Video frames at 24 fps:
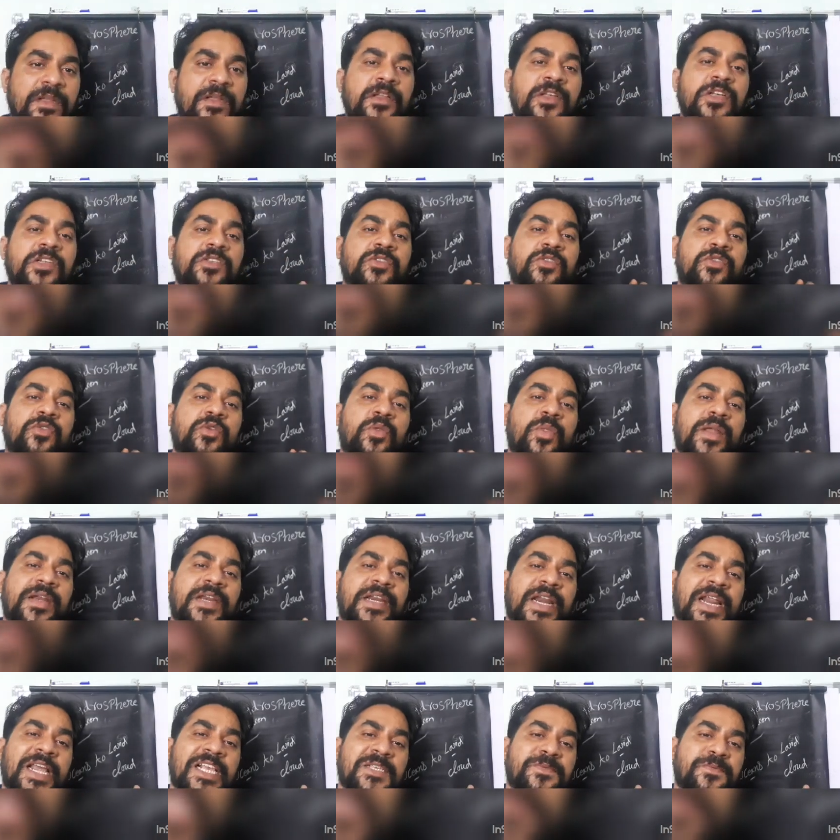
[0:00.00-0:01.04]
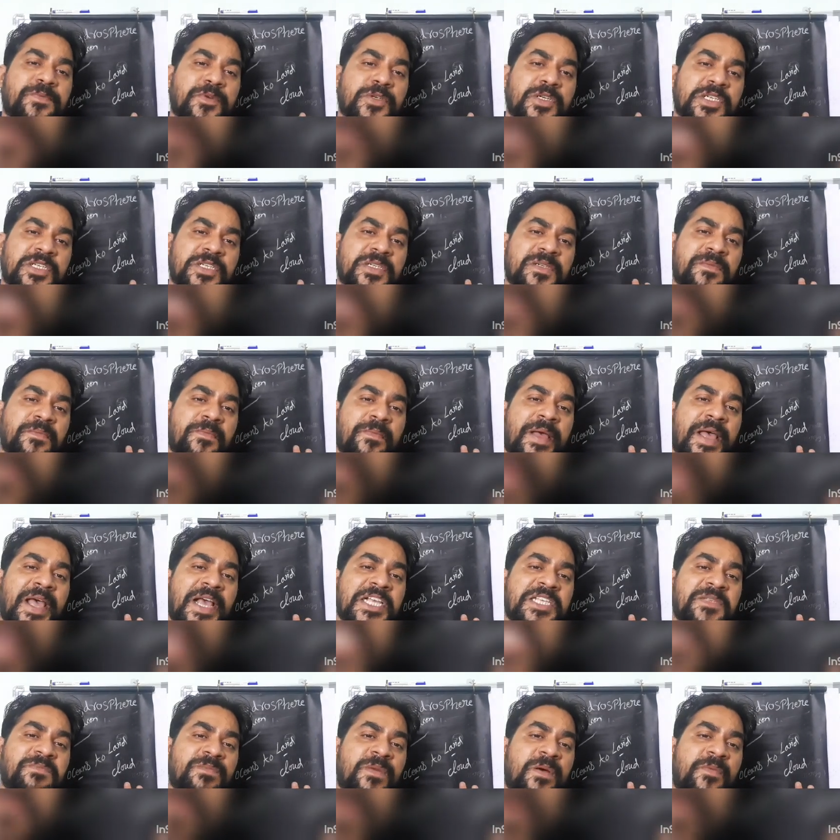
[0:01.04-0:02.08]
So the transportation
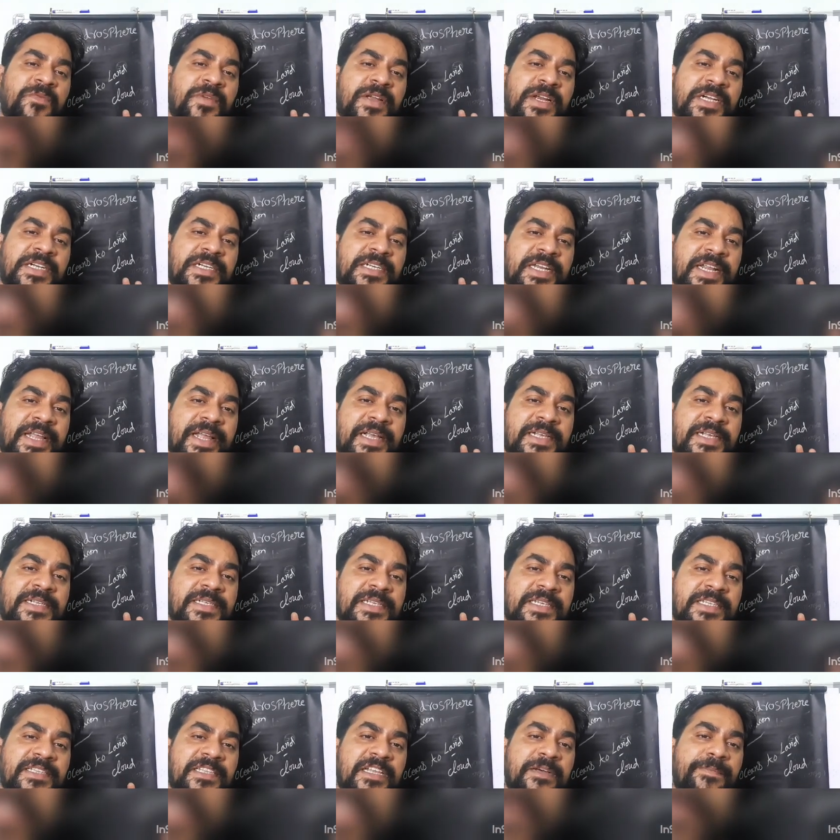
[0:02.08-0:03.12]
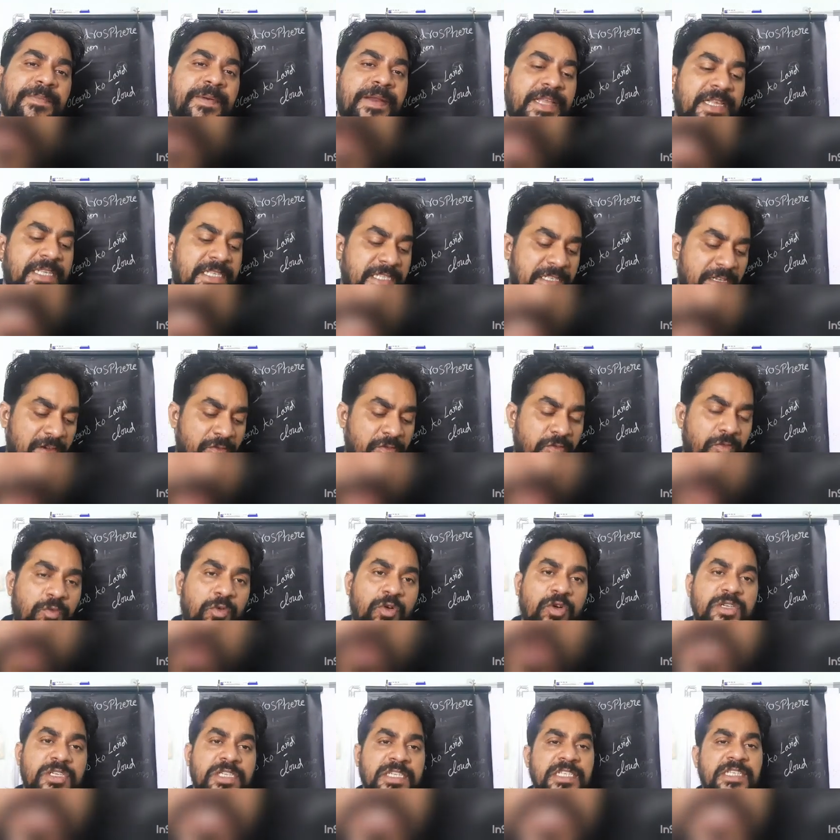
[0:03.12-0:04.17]
maximum it takes in the place of
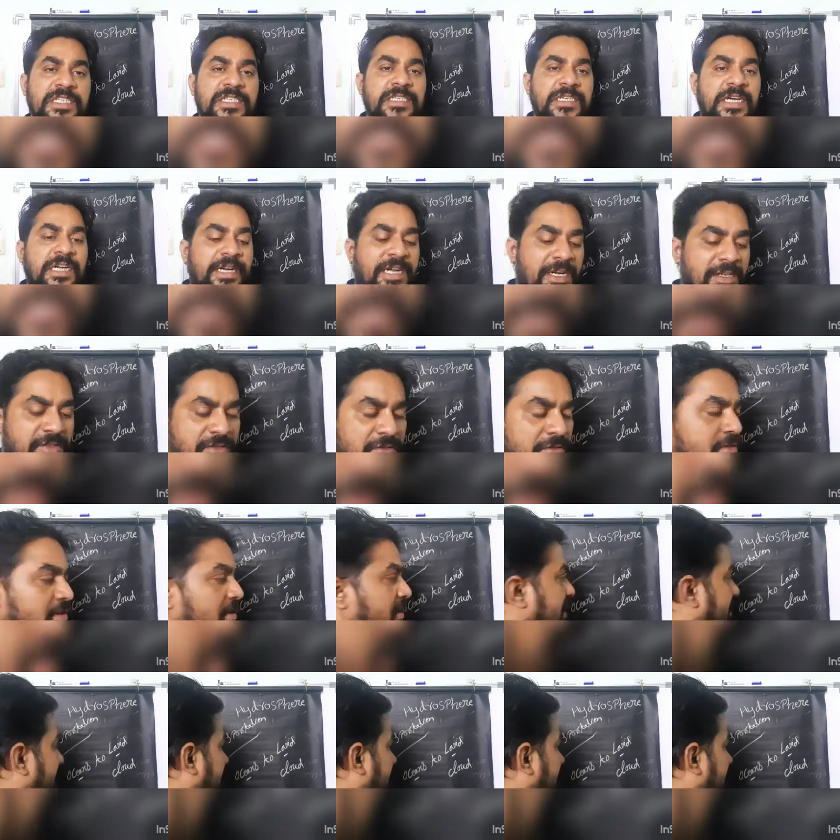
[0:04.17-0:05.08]
oceans and also in